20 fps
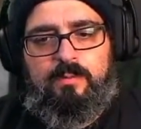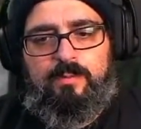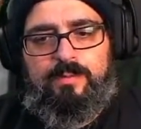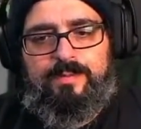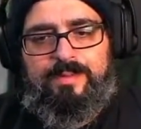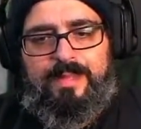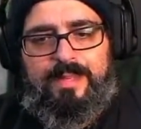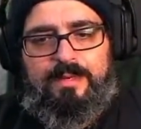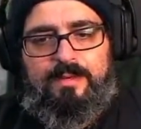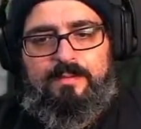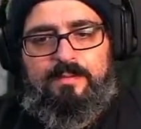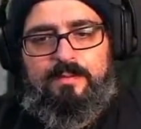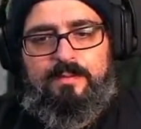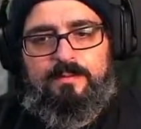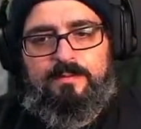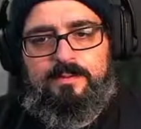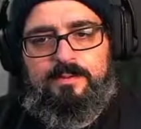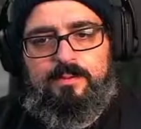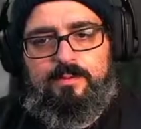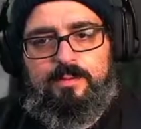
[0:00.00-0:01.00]
with anything
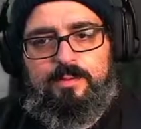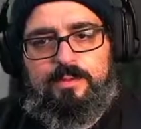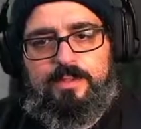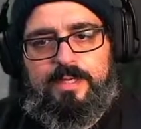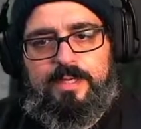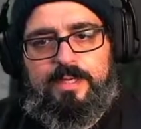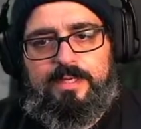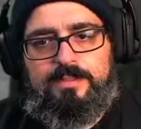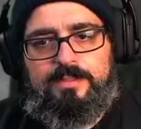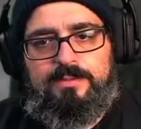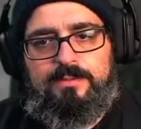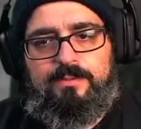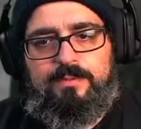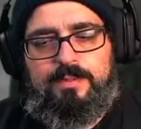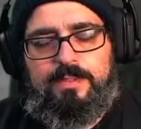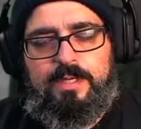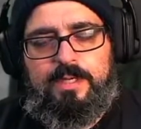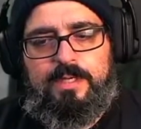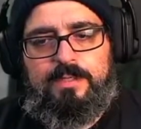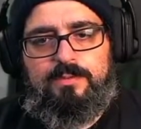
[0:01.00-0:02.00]
to do with the castle and the
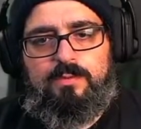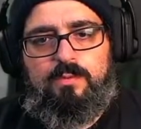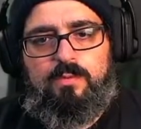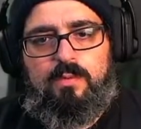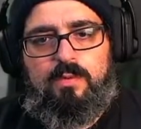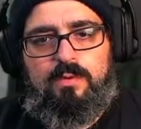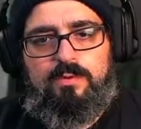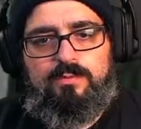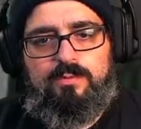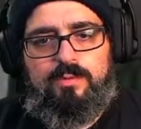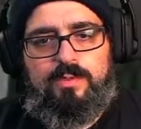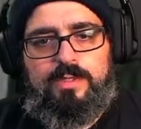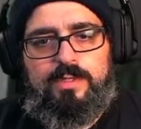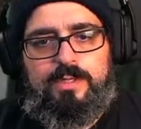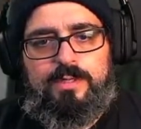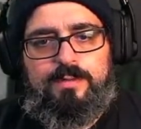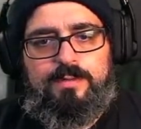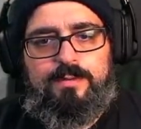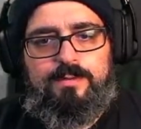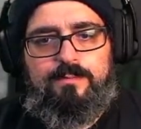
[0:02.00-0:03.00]
castle walls, we're going
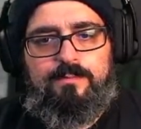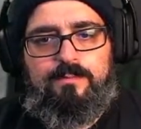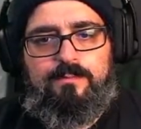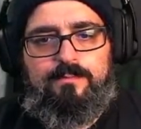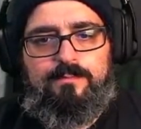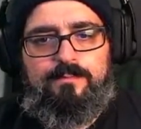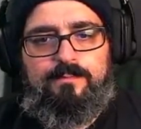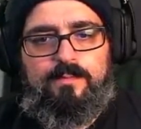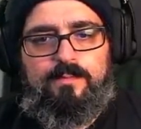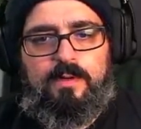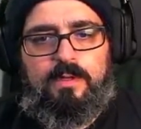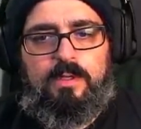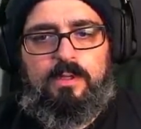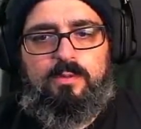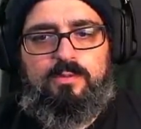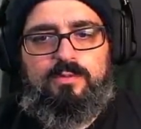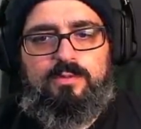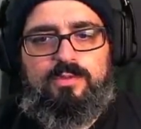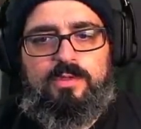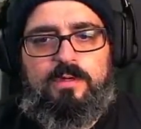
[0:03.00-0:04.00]
to
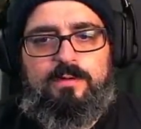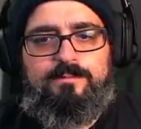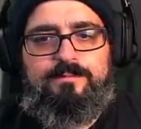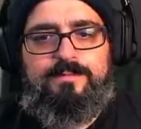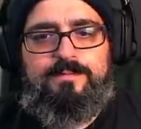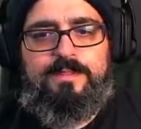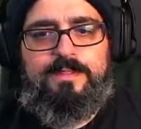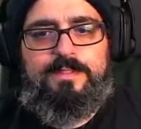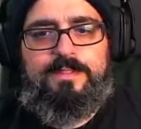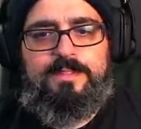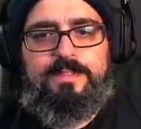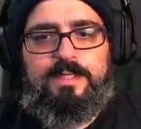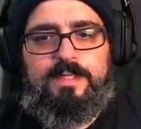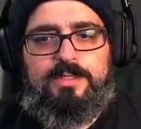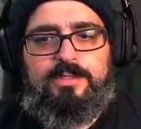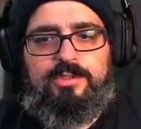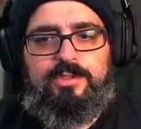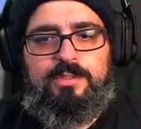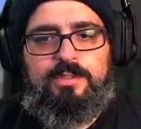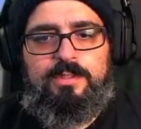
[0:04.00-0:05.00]
close off this
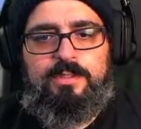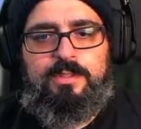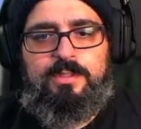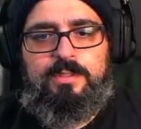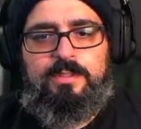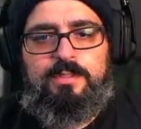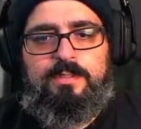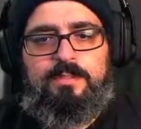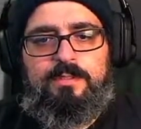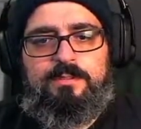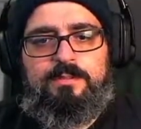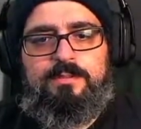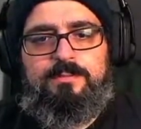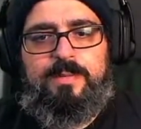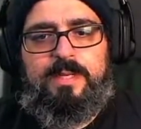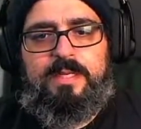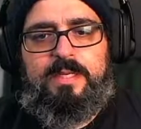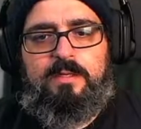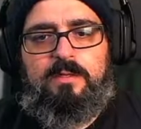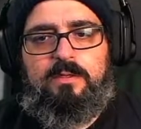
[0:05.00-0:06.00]
section to
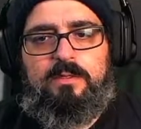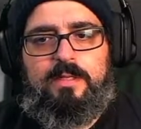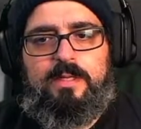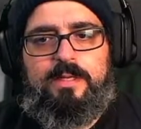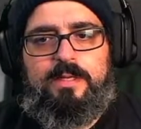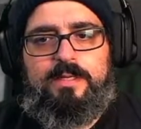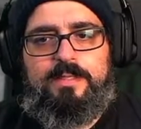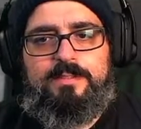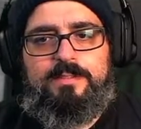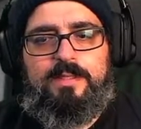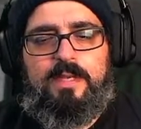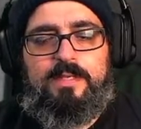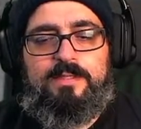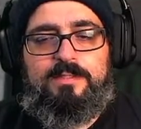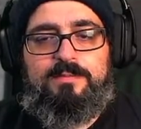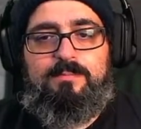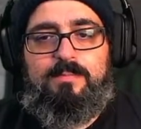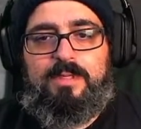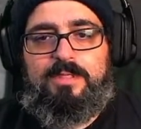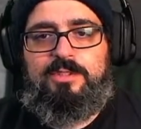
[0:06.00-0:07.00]
make it look like
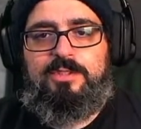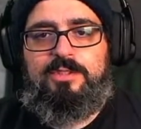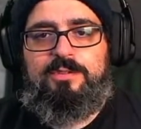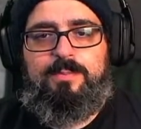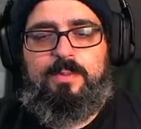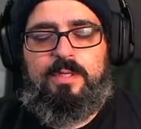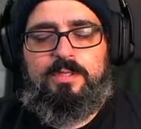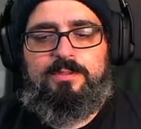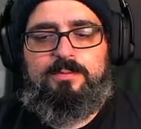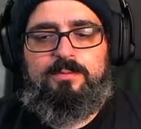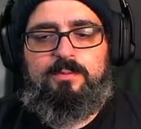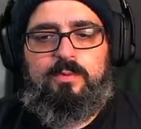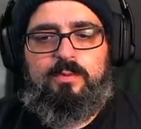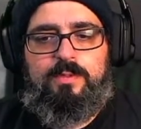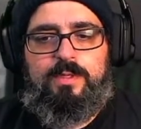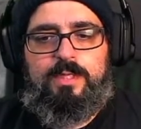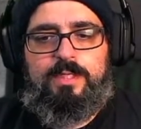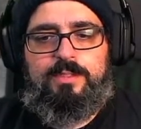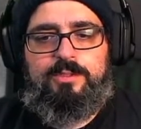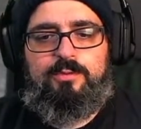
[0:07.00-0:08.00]
as much as possible a
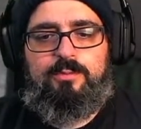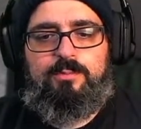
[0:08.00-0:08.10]
natural